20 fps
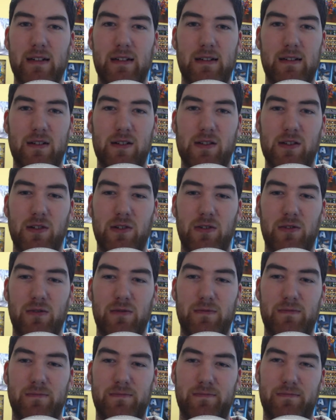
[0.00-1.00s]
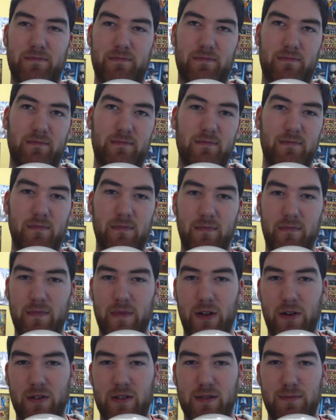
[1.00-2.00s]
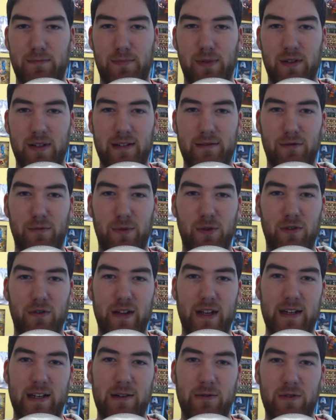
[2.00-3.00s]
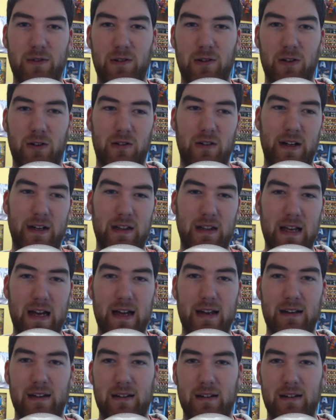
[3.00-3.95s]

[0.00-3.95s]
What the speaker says: So it's believable that he would look like that